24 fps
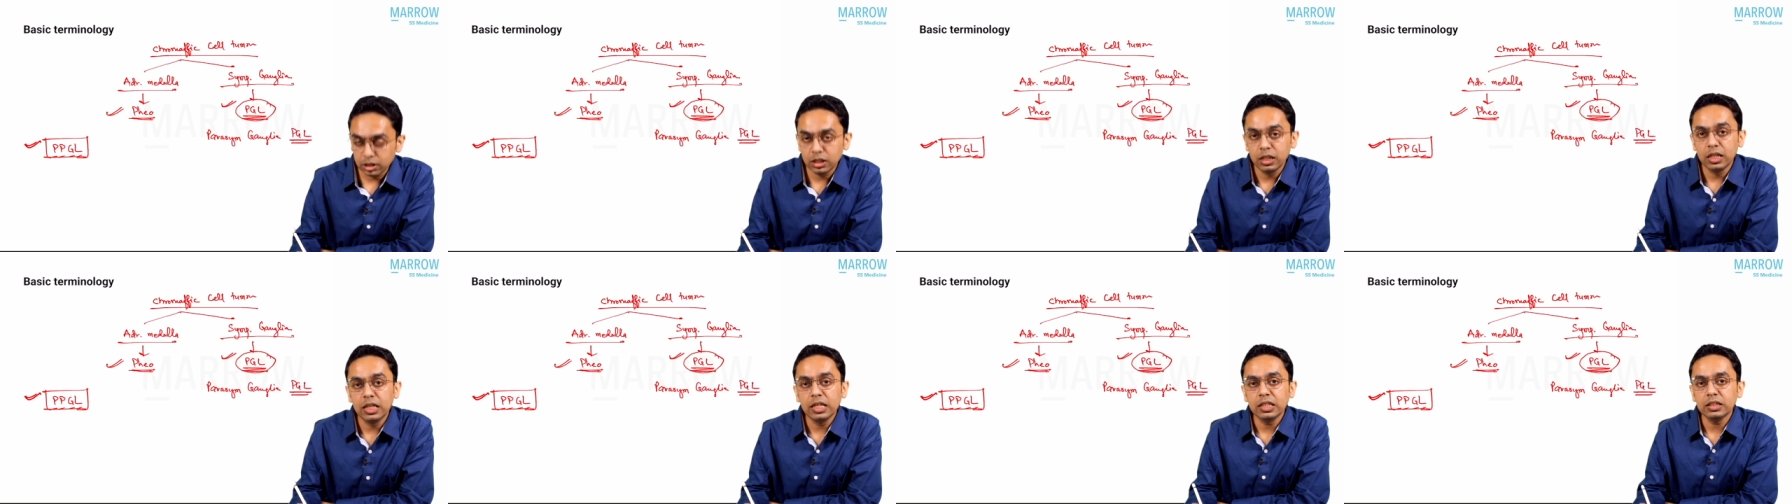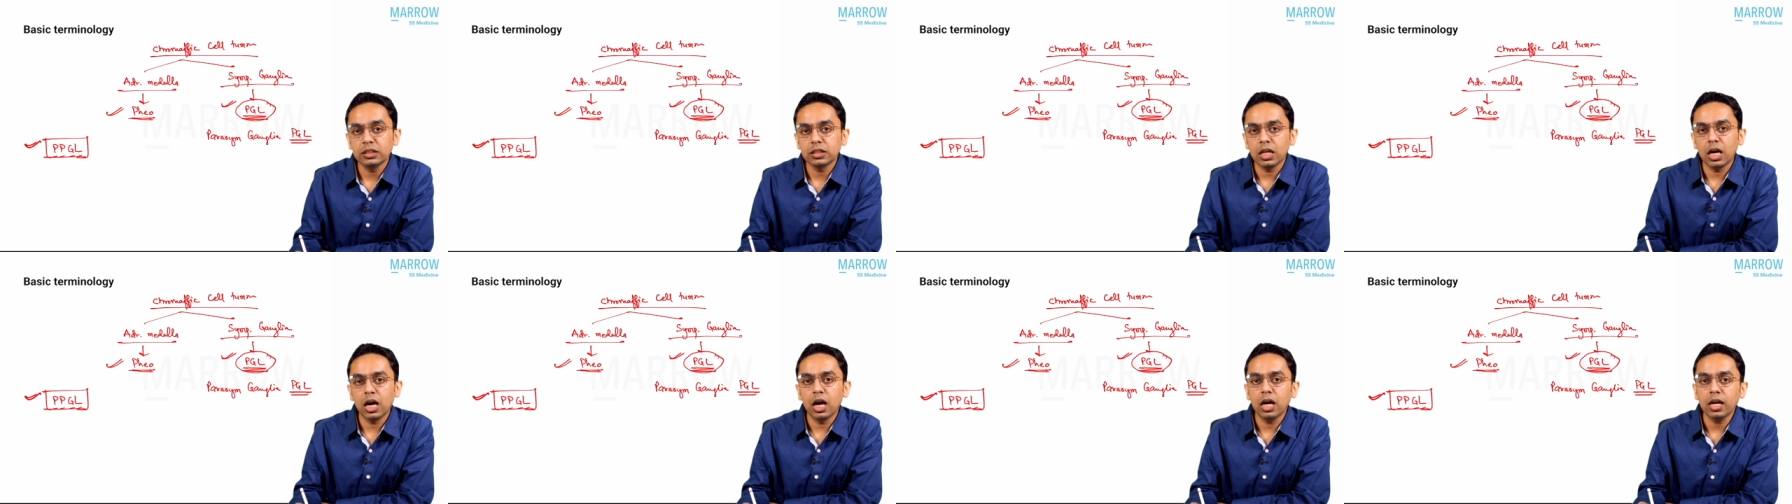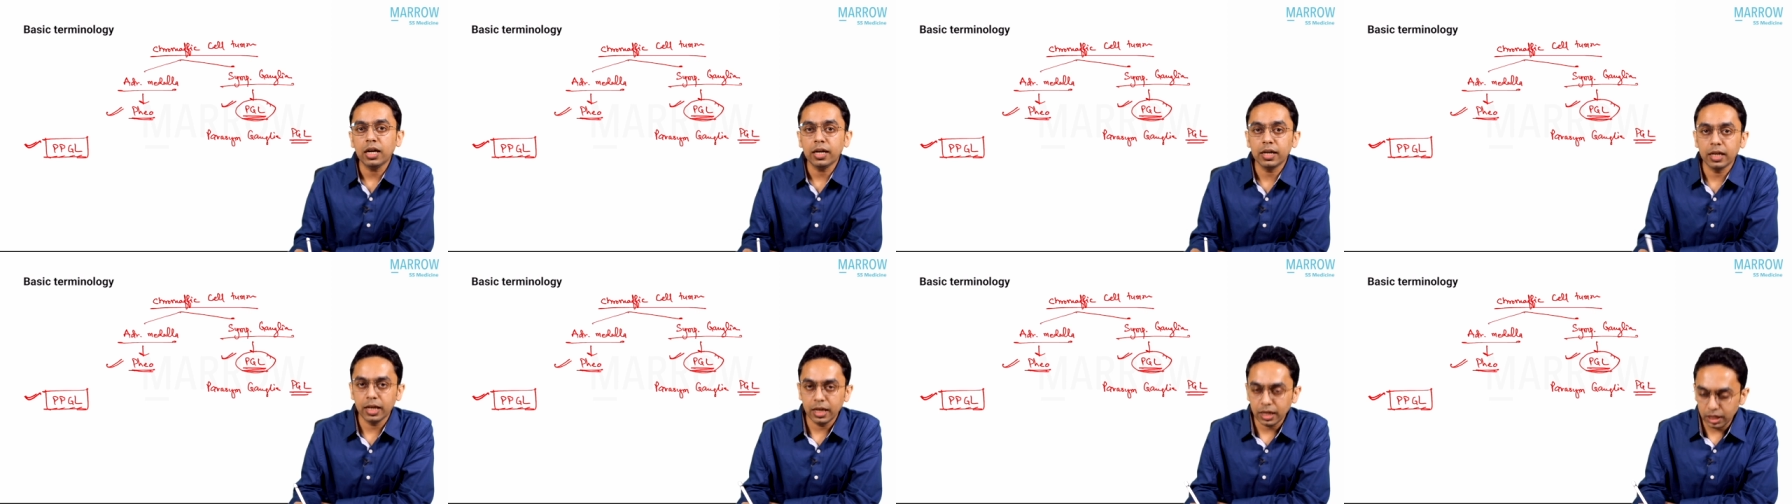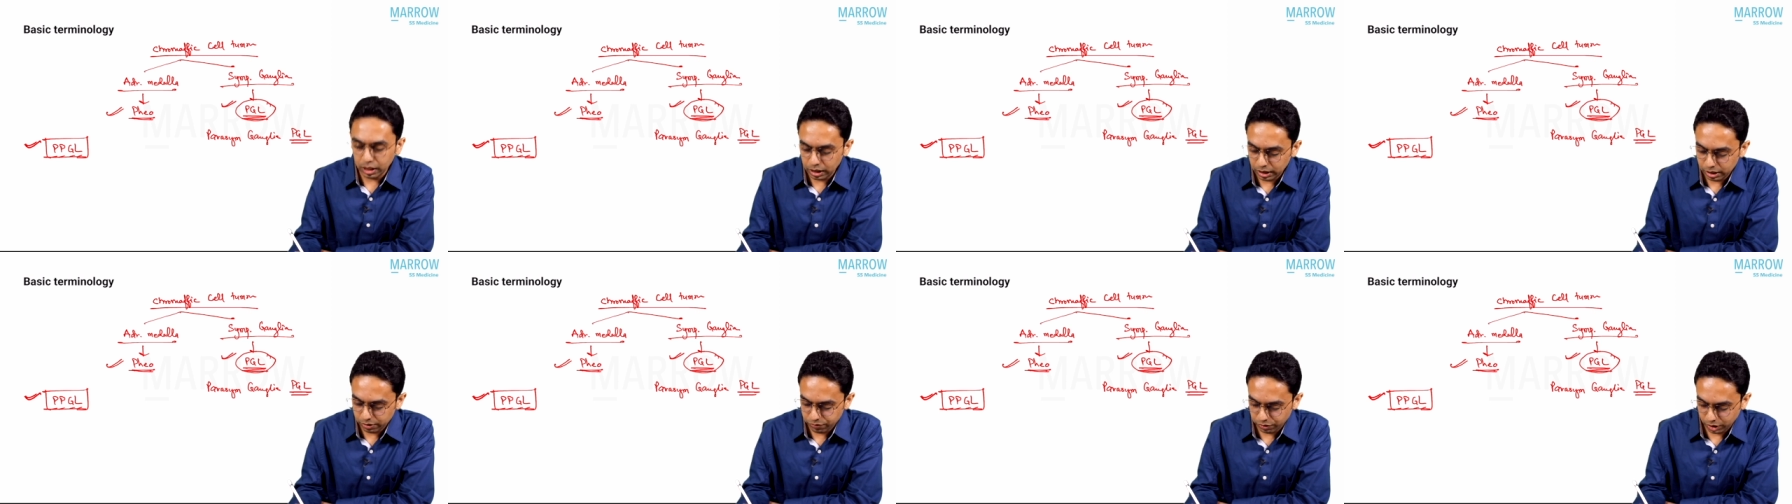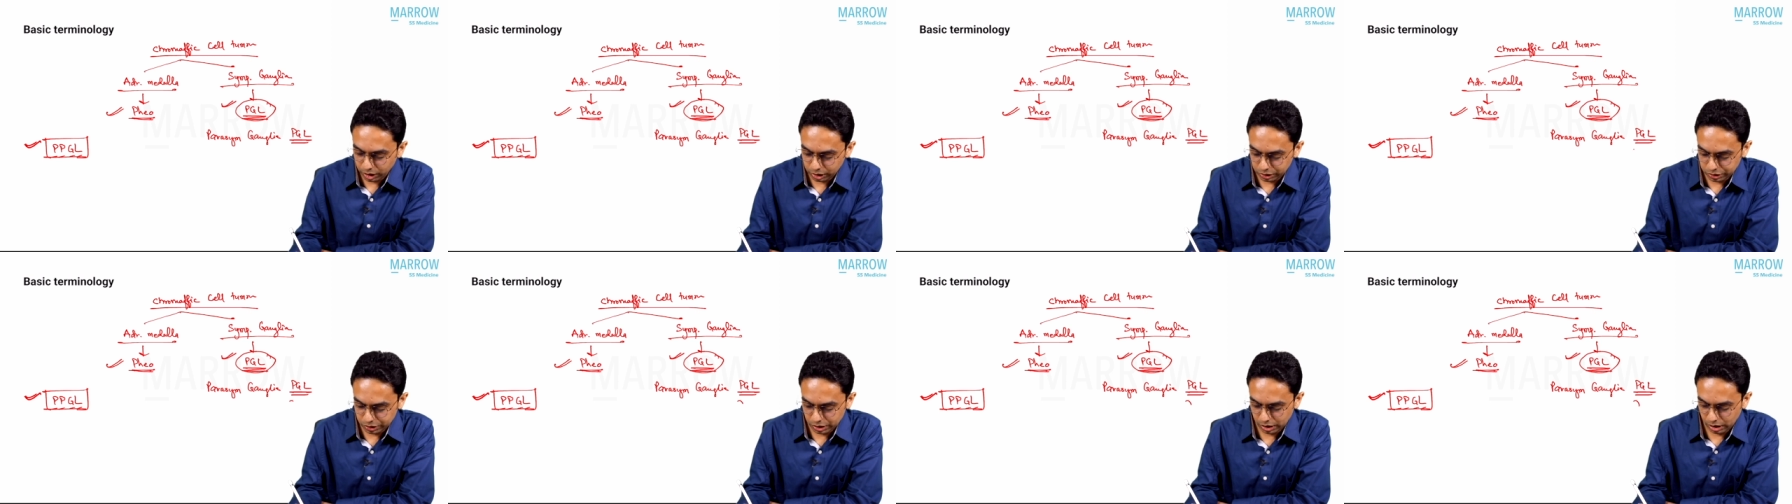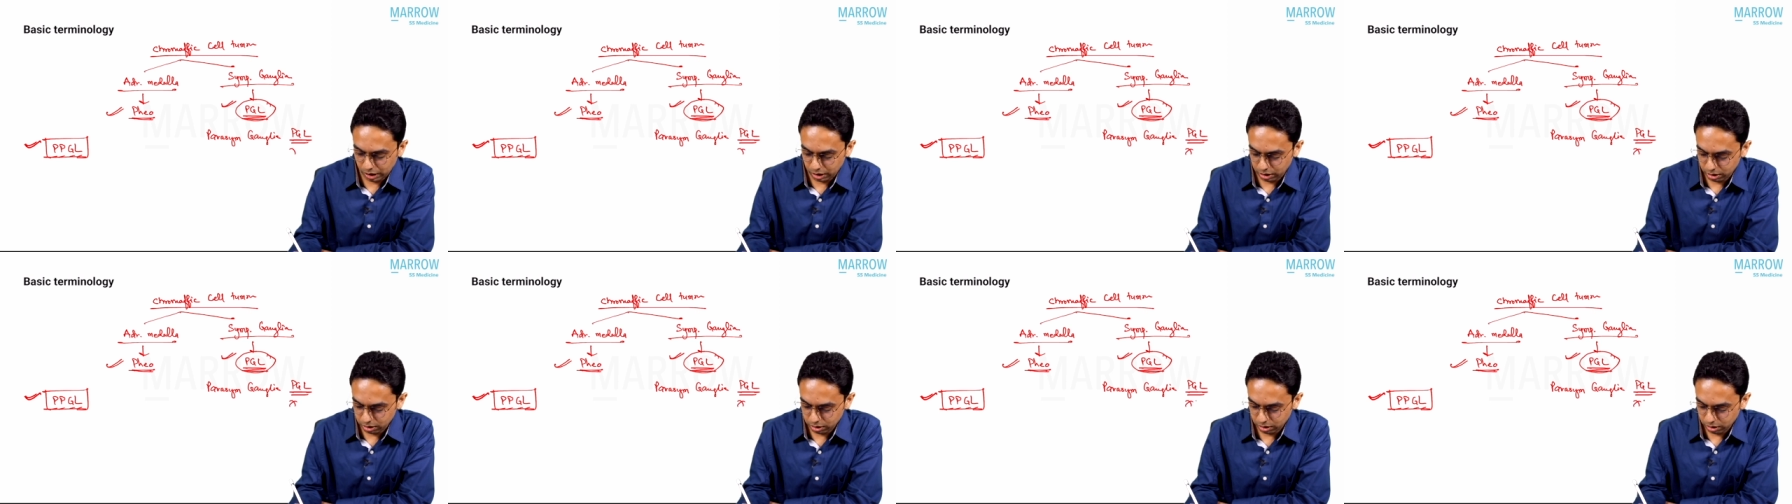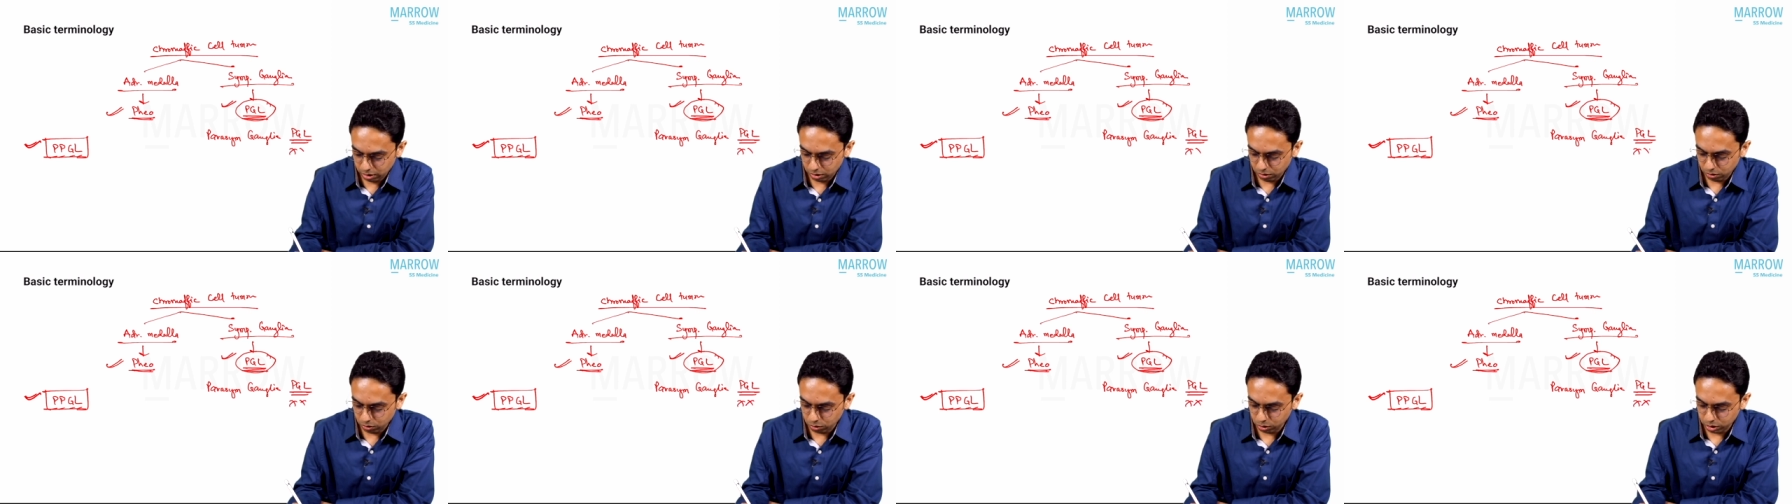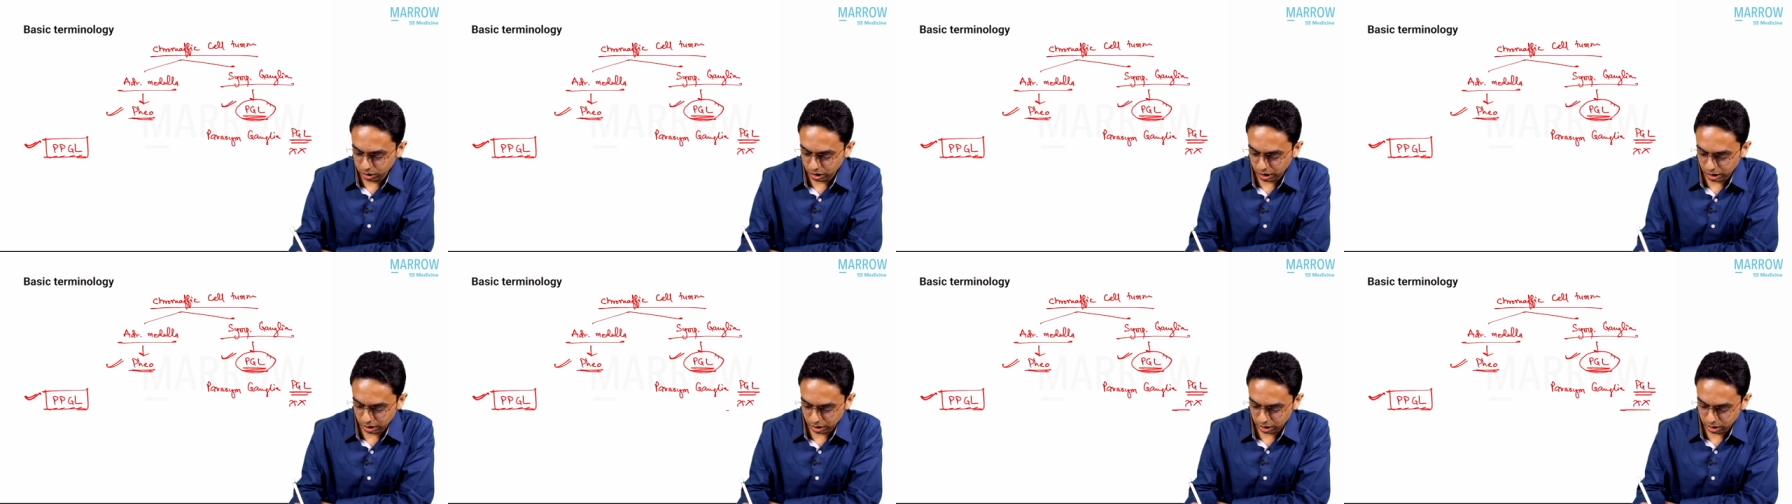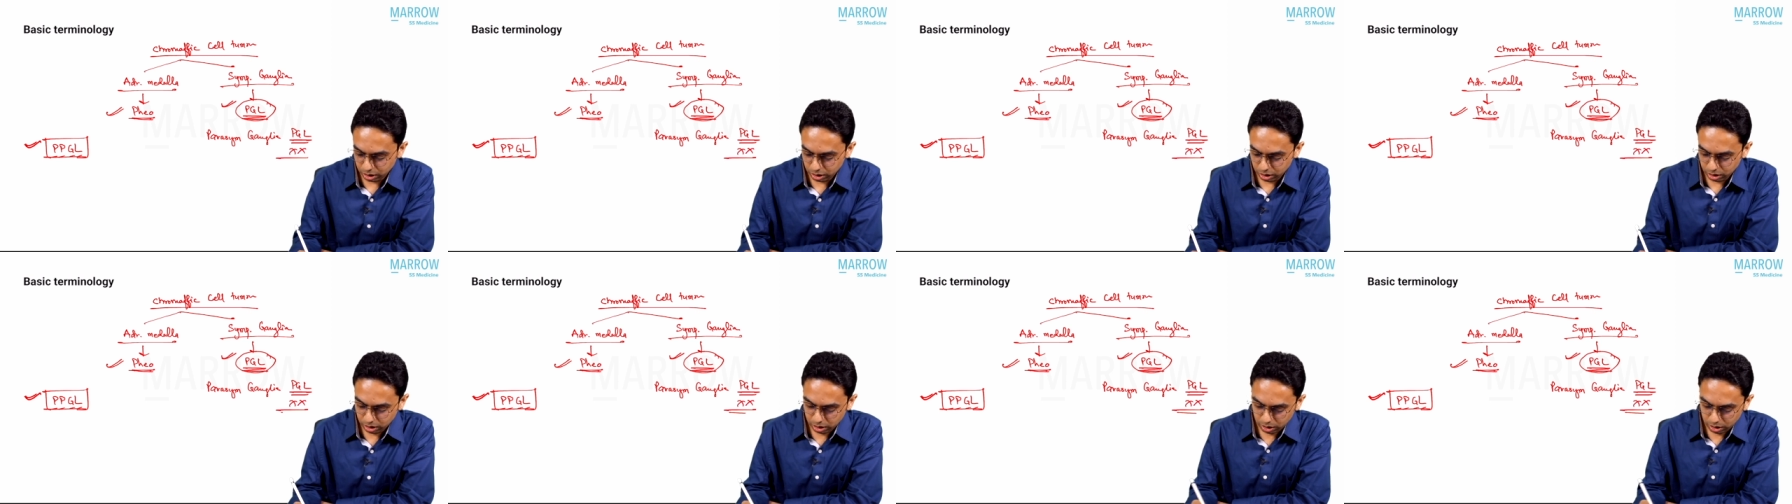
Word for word: these are rarely functional. Okay.